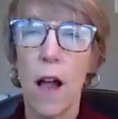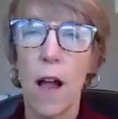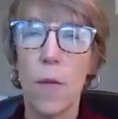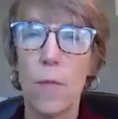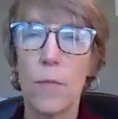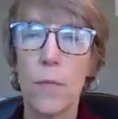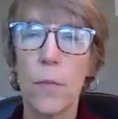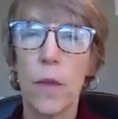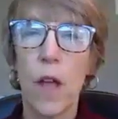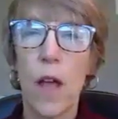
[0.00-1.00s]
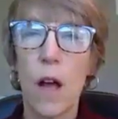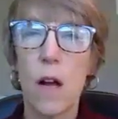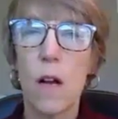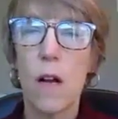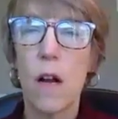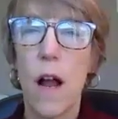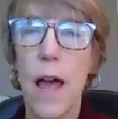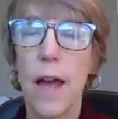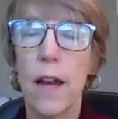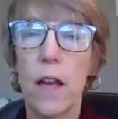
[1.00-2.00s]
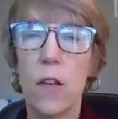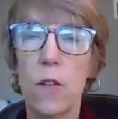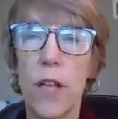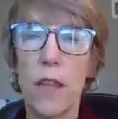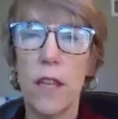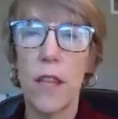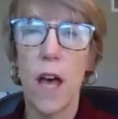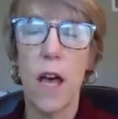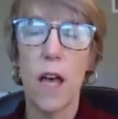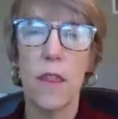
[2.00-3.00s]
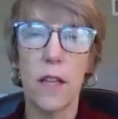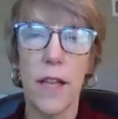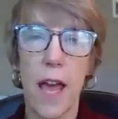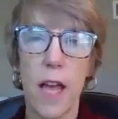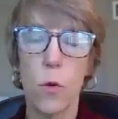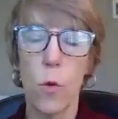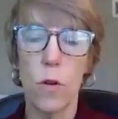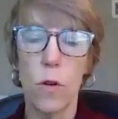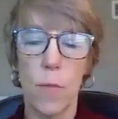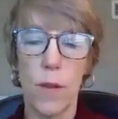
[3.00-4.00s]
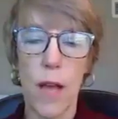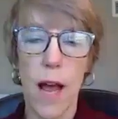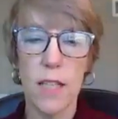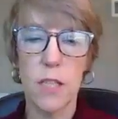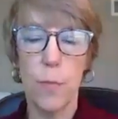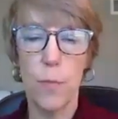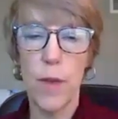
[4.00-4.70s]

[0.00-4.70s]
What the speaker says: And And you said that the landlord applies,